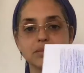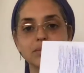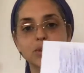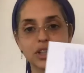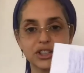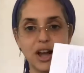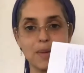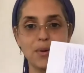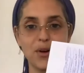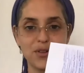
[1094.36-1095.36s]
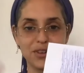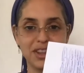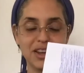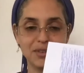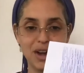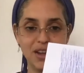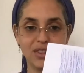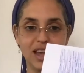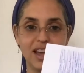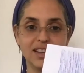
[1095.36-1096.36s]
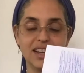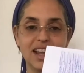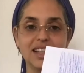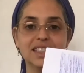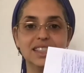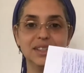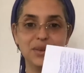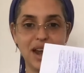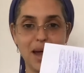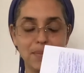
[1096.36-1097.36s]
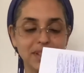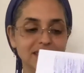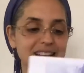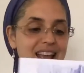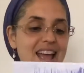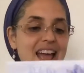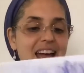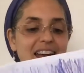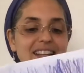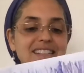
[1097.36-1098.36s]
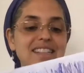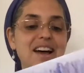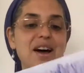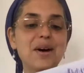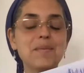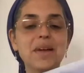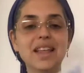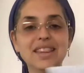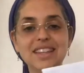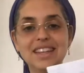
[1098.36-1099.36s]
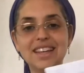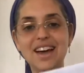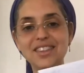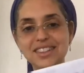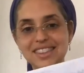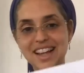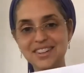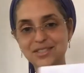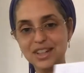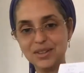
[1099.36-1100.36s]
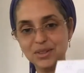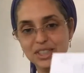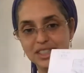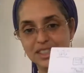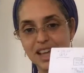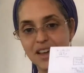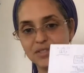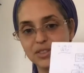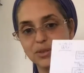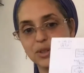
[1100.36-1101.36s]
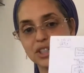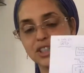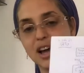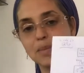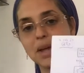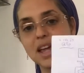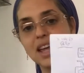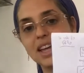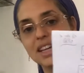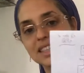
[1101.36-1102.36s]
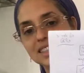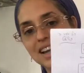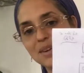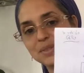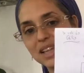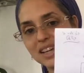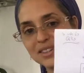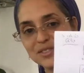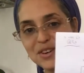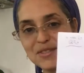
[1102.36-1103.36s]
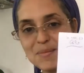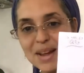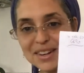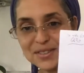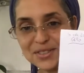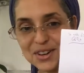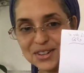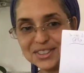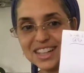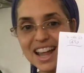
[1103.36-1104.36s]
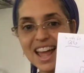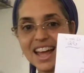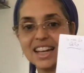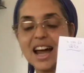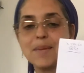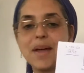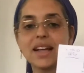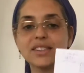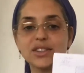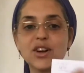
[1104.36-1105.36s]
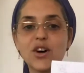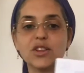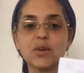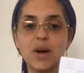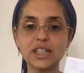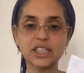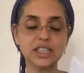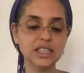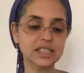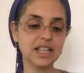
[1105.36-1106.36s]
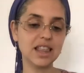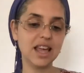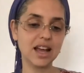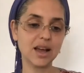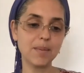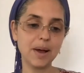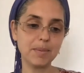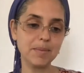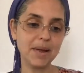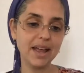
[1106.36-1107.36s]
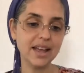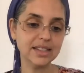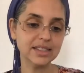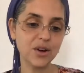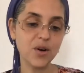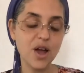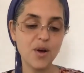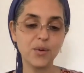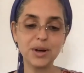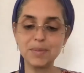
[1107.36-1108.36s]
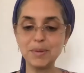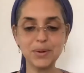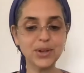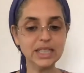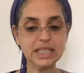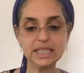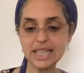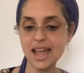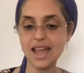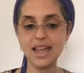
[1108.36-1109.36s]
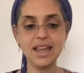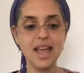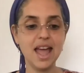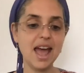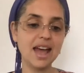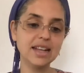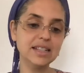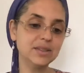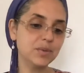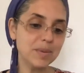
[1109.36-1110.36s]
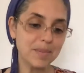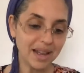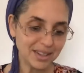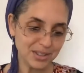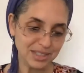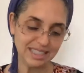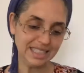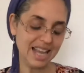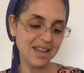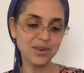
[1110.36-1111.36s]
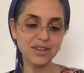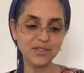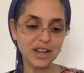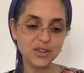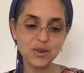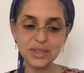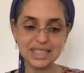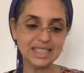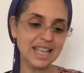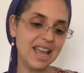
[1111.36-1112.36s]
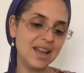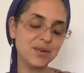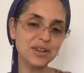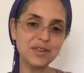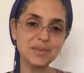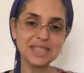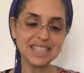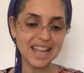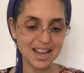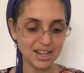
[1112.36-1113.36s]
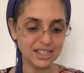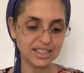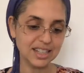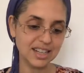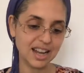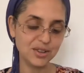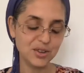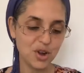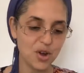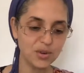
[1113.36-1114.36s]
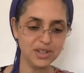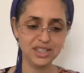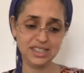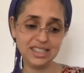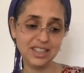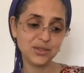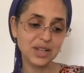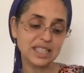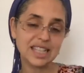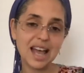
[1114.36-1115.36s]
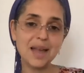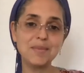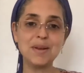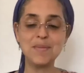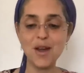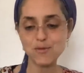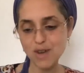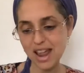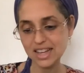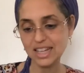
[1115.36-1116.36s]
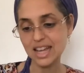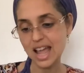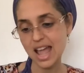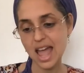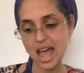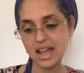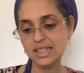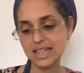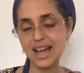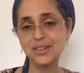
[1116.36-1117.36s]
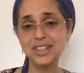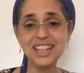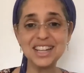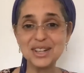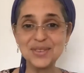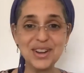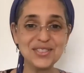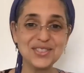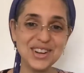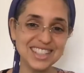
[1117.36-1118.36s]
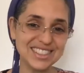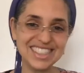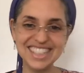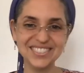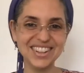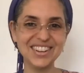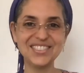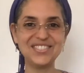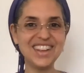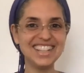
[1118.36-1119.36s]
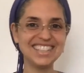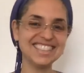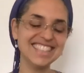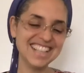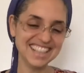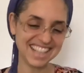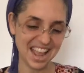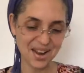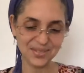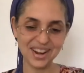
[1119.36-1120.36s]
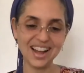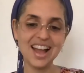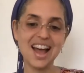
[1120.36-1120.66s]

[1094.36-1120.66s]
workshop around that and see what happens. And the other side of it, which is after the workshop, is that I'm standing in front of a microphone and I'm answering all the questions that come up in my head. So what are people going to say? And what am I going to say? What if I don't know what to say? What if I'm scared and I don't know, and this isn't the right time and I'm not ready and I don't like hearing my own voice or seeing my own face in the camera?